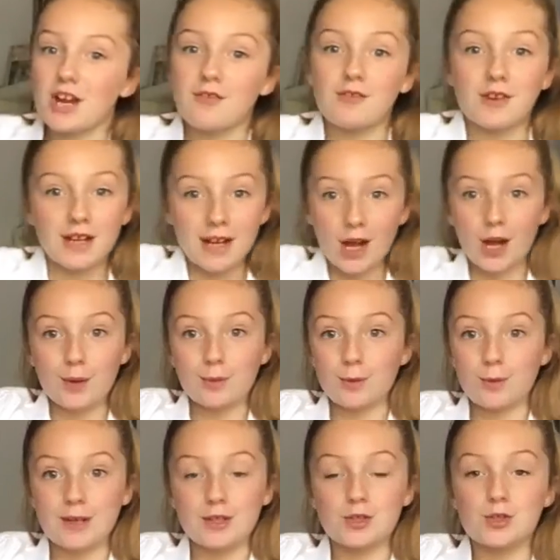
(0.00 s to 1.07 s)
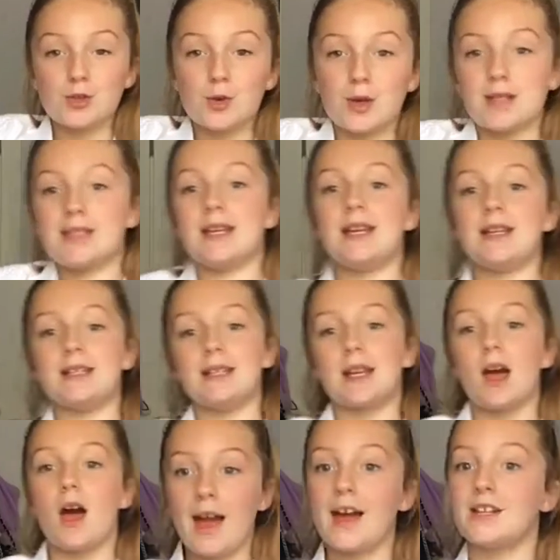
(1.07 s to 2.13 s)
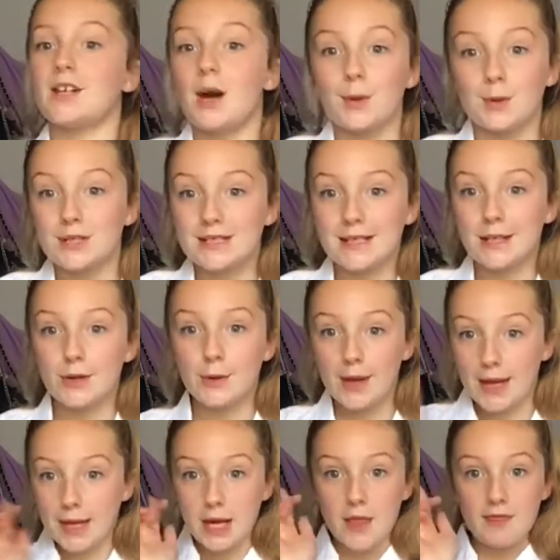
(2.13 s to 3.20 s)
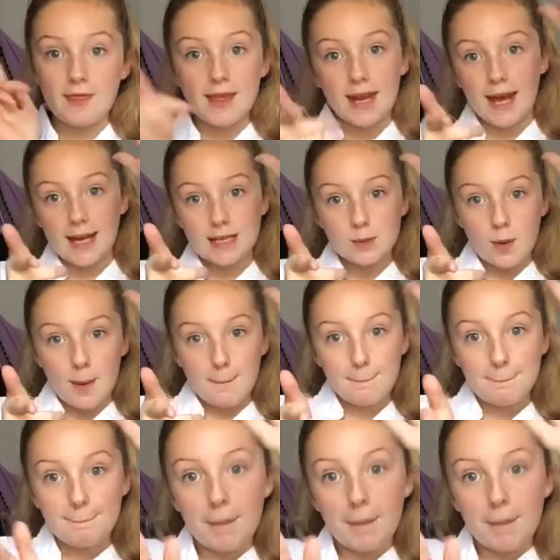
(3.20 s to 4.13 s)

I really hope you enjoyed it and I will see you in the next one.